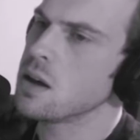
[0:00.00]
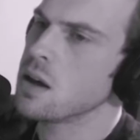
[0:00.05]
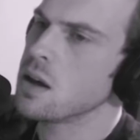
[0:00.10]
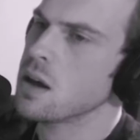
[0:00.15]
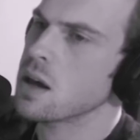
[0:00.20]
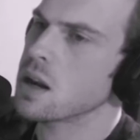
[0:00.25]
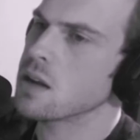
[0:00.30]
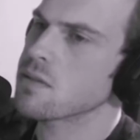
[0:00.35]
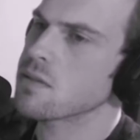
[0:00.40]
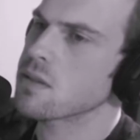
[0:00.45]

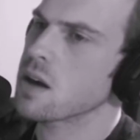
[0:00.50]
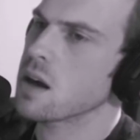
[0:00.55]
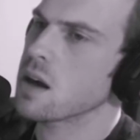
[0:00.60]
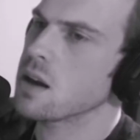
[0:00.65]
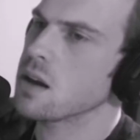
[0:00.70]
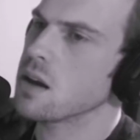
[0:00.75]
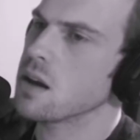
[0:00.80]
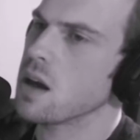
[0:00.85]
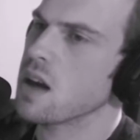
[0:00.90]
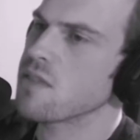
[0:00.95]
and I
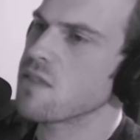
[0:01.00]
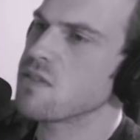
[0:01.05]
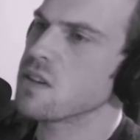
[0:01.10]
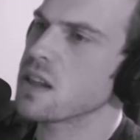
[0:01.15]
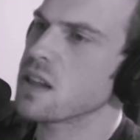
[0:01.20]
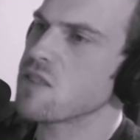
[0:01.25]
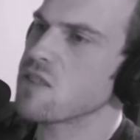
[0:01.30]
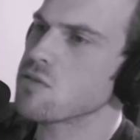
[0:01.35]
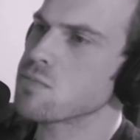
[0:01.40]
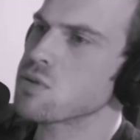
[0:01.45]
feel
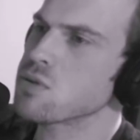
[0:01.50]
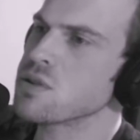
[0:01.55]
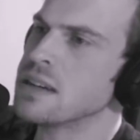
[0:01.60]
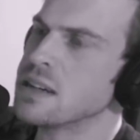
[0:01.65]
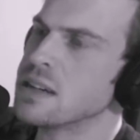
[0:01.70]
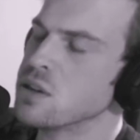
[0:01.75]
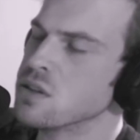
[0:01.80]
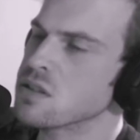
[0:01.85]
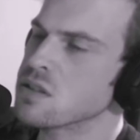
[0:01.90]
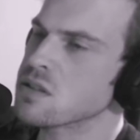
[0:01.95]
like I have a
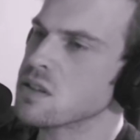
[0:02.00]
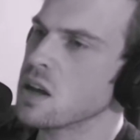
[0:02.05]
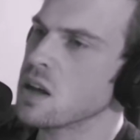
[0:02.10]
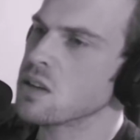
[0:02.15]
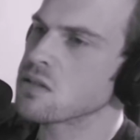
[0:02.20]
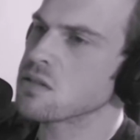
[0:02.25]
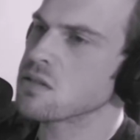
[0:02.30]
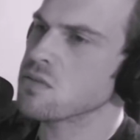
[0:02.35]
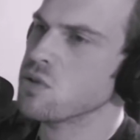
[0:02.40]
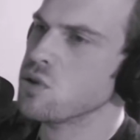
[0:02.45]
pretty good
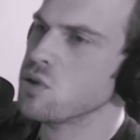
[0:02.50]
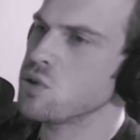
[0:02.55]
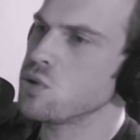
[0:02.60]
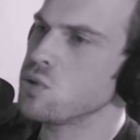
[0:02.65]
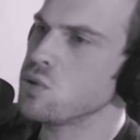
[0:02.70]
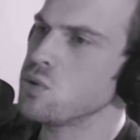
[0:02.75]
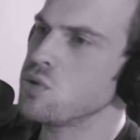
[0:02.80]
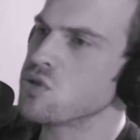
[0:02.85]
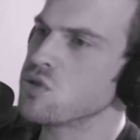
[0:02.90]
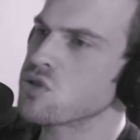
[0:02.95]
sense of
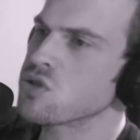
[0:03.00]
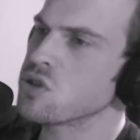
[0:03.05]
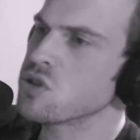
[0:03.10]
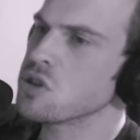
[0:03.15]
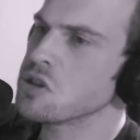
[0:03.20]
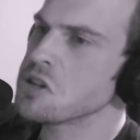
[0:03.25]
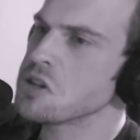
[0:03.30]
who's